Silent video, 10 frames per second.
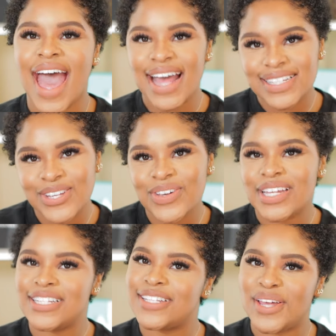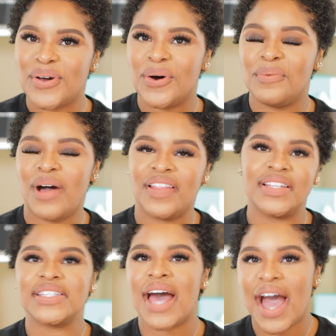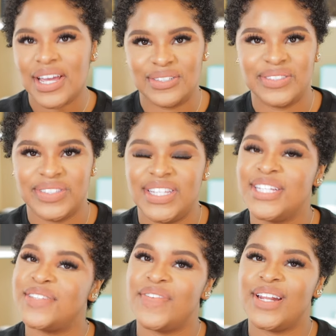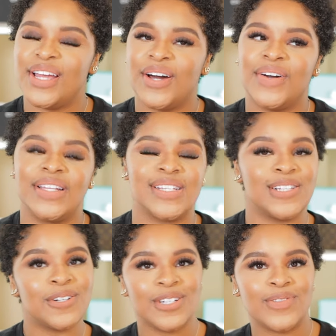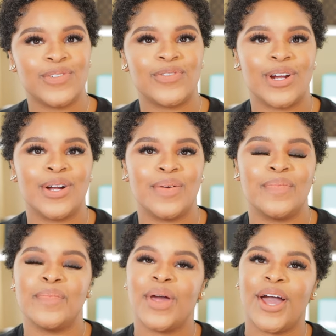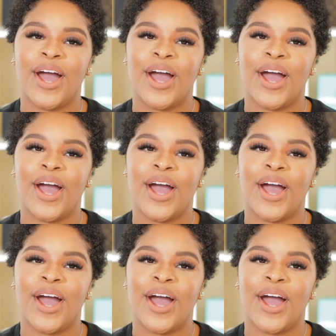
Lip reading: As you can tell by the title, this video is a little different from